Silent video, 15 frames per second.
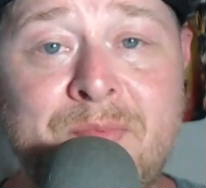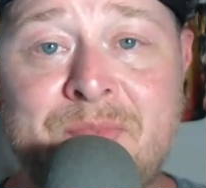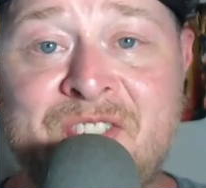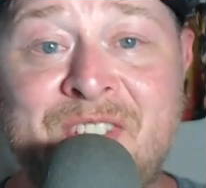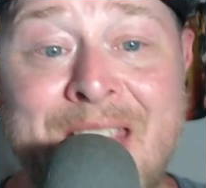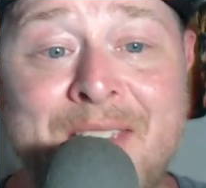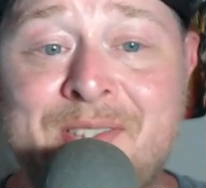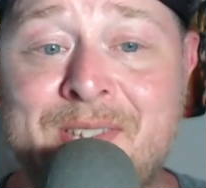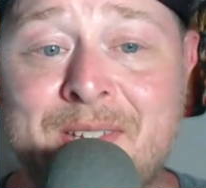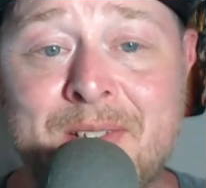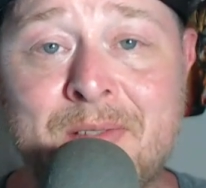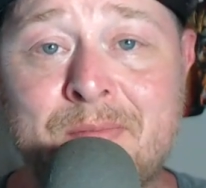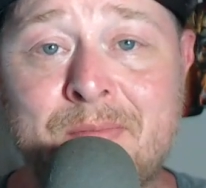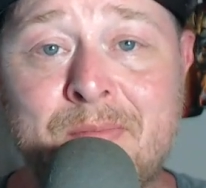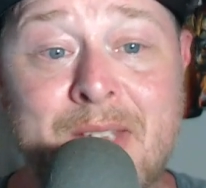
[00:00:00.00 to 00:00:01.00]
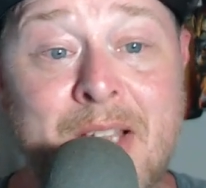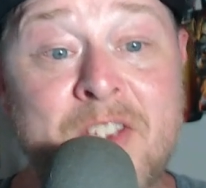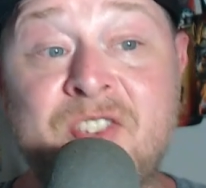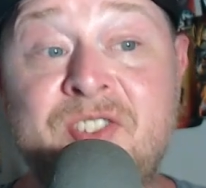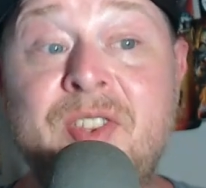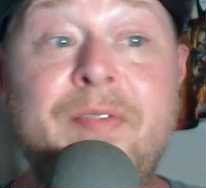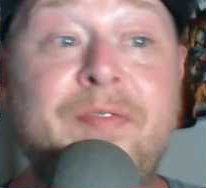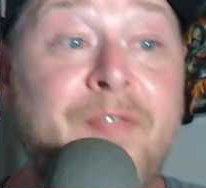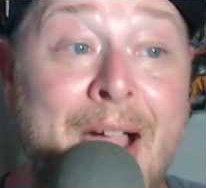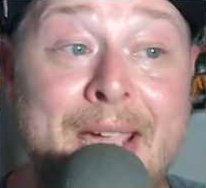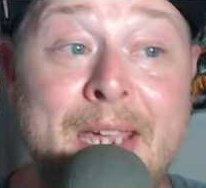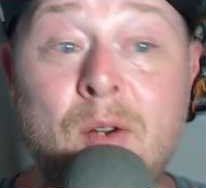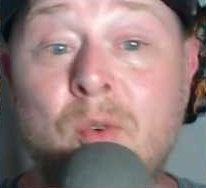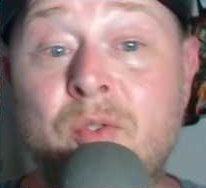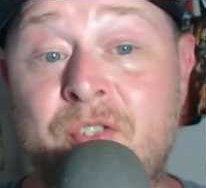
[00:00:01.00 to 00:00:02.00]
season. That's the
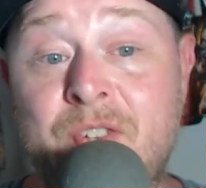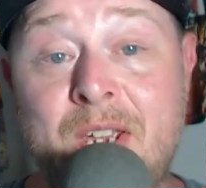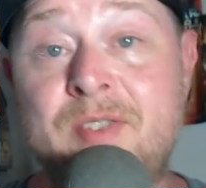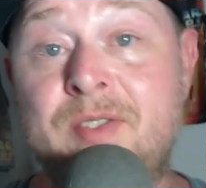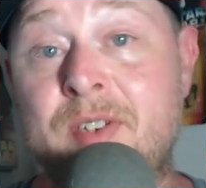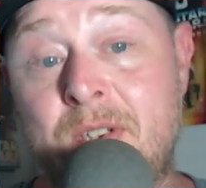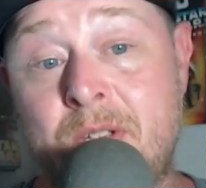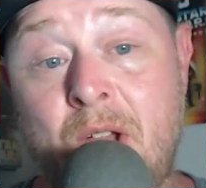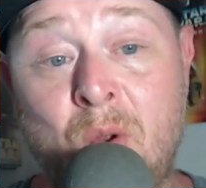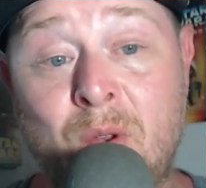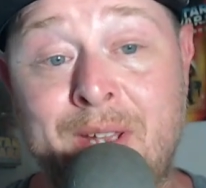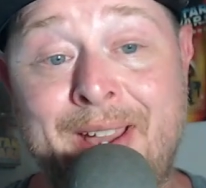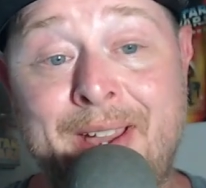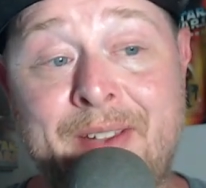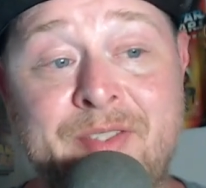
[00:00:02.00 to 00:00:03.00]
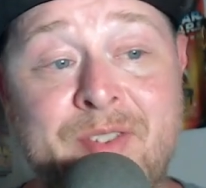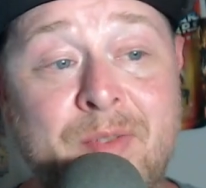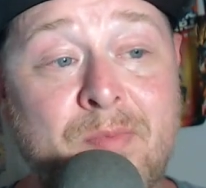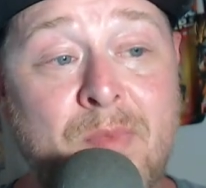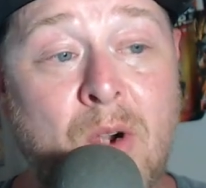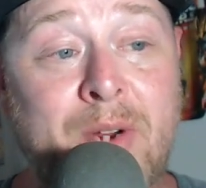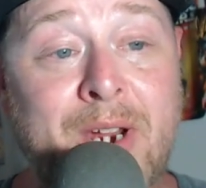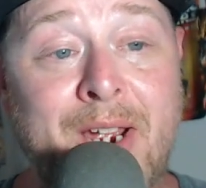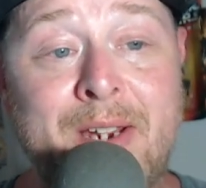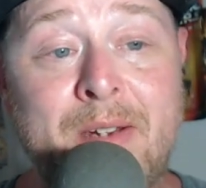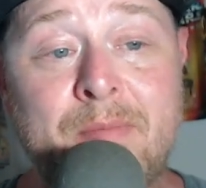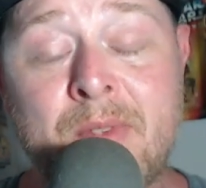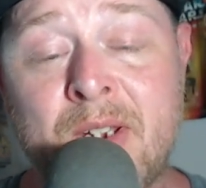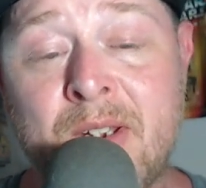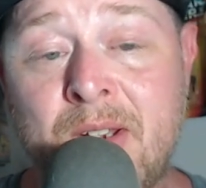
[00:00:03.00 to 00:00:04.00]
final season, no less.
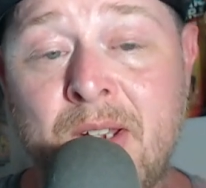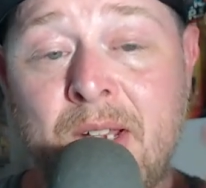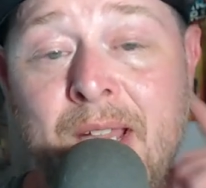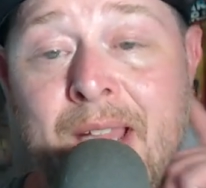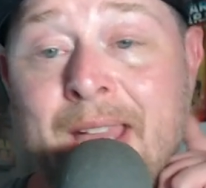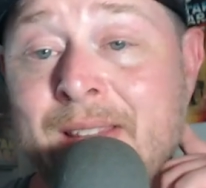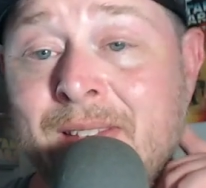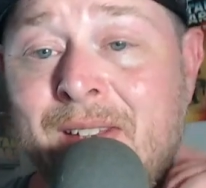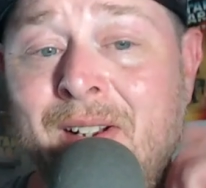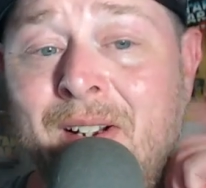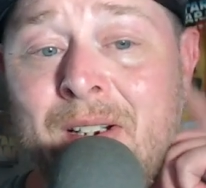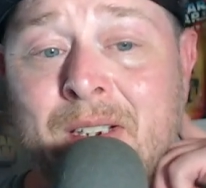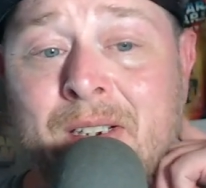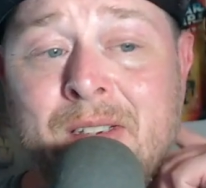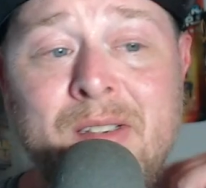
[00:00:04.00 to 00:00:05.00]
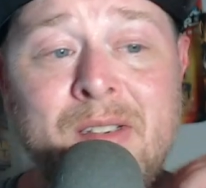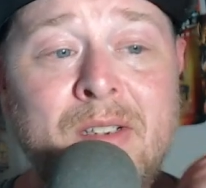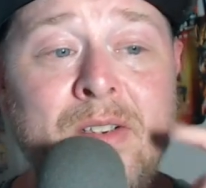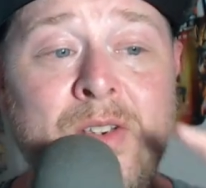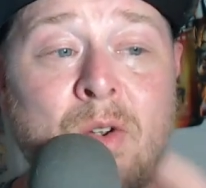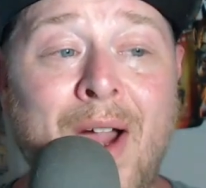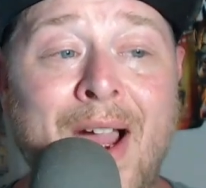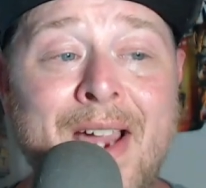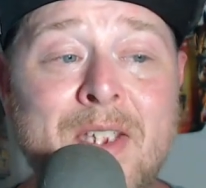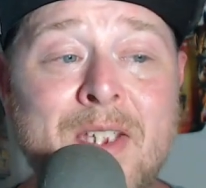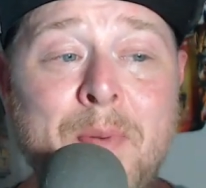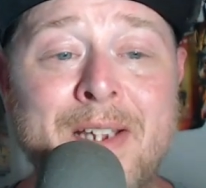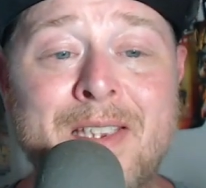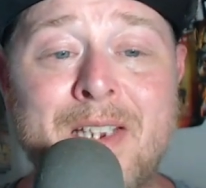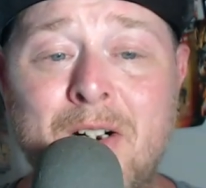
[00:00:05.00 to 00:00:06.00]
Okay? And look, do I
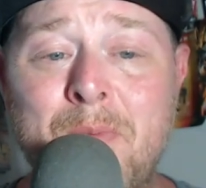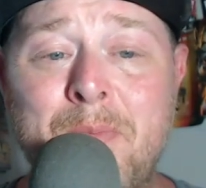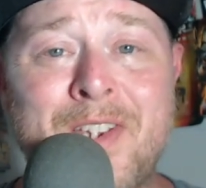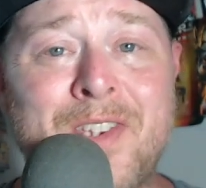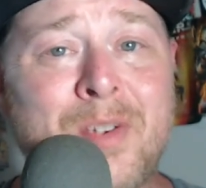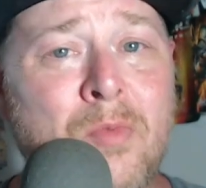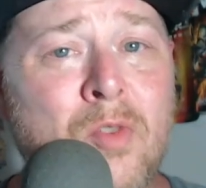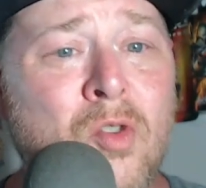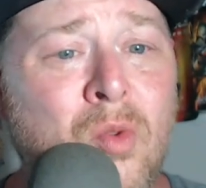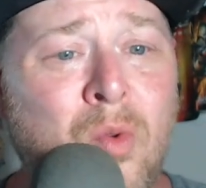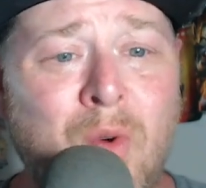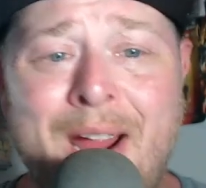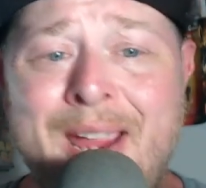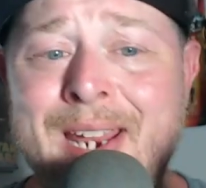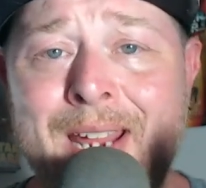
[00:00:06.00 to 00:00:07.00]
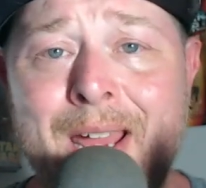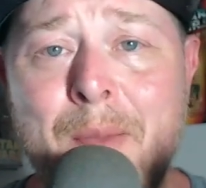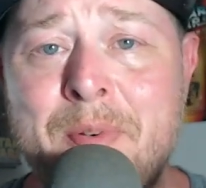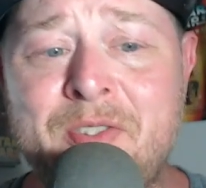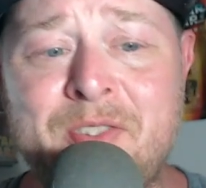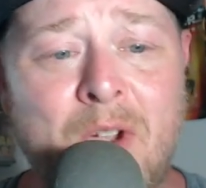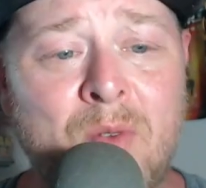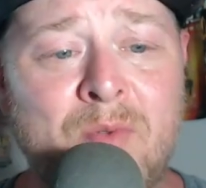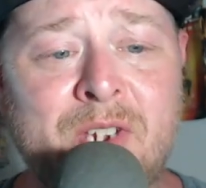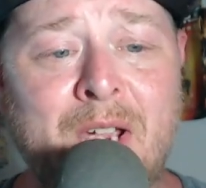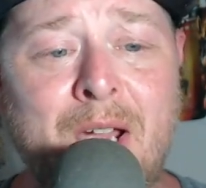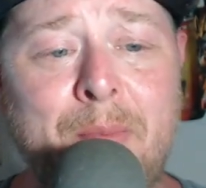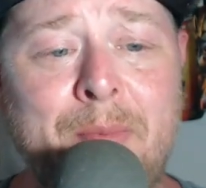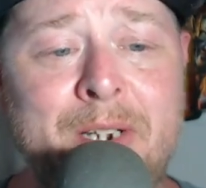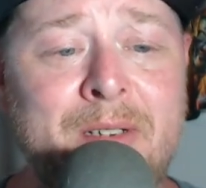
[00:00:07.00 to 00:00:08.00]
expect there to be some great episodes
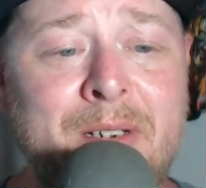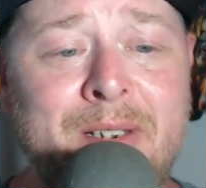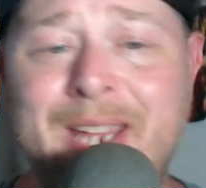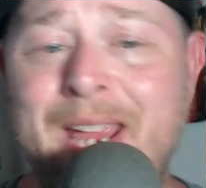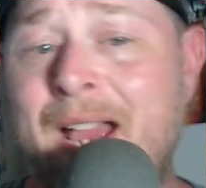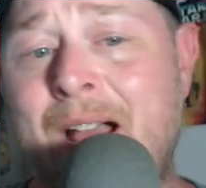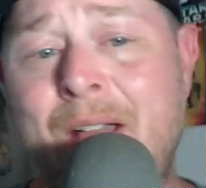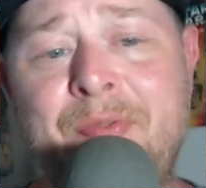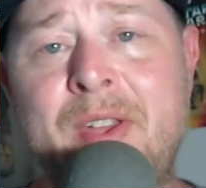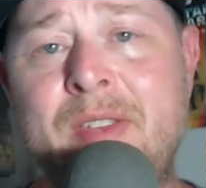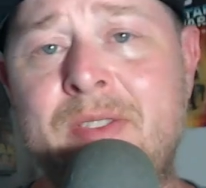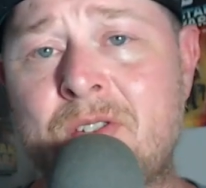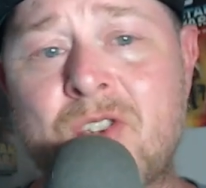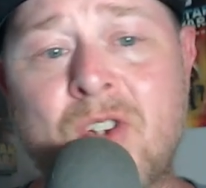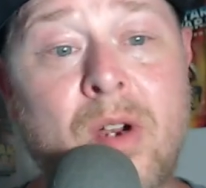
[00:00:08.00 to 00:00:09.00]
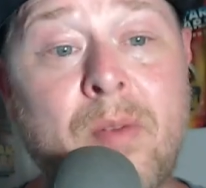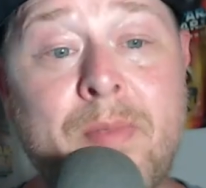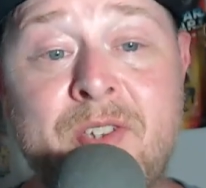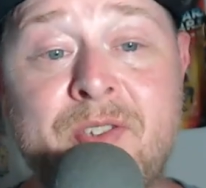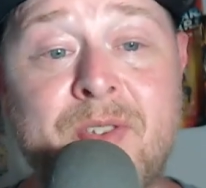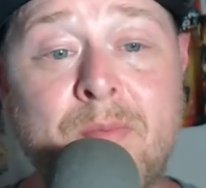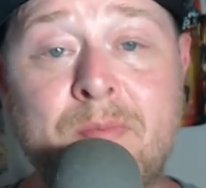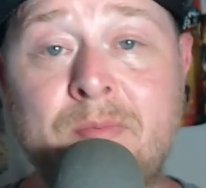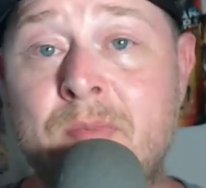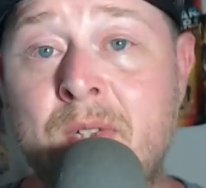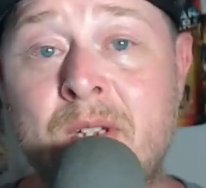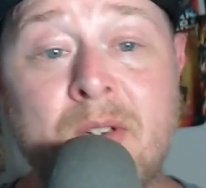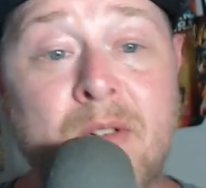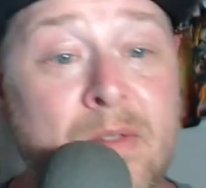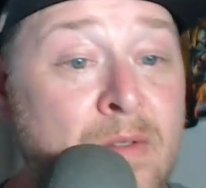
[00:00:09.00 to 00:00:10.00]
coming? Yeah, I think there's going to be some,
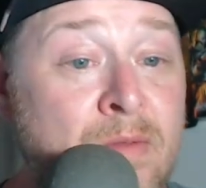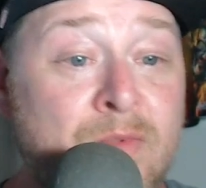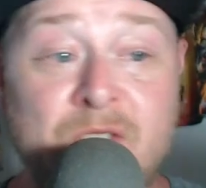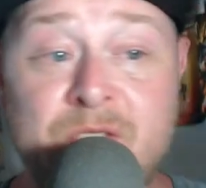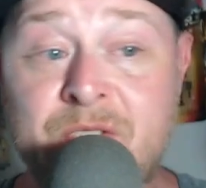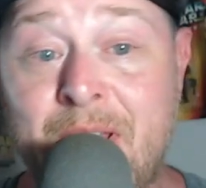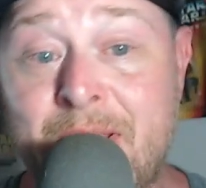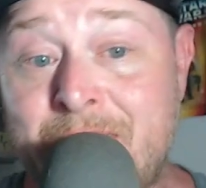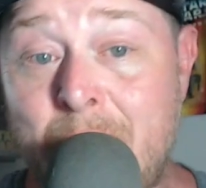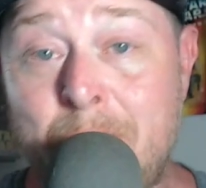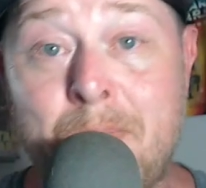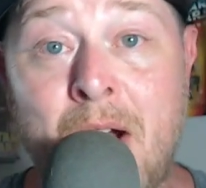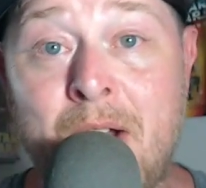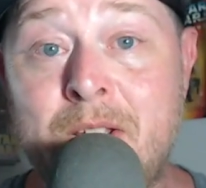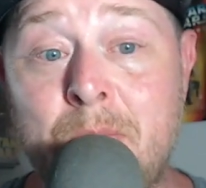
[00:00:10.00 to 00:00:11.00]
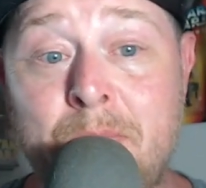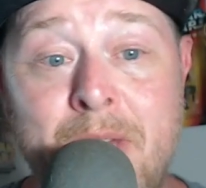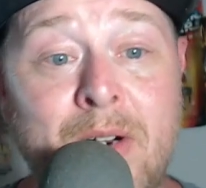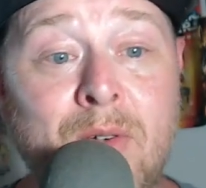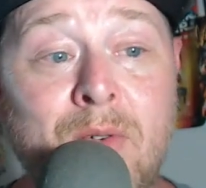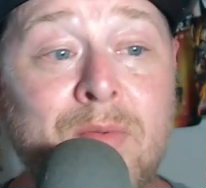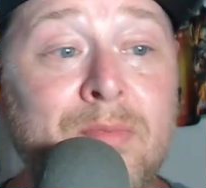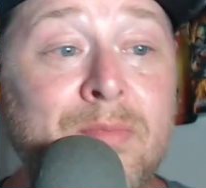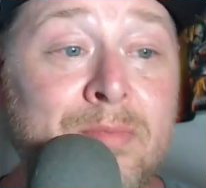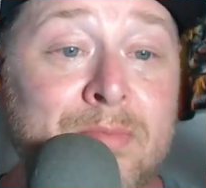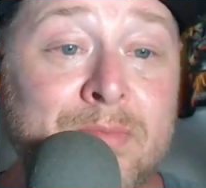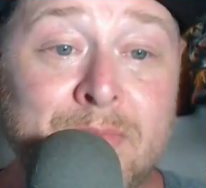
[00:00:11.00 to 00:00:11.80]
just like that monumental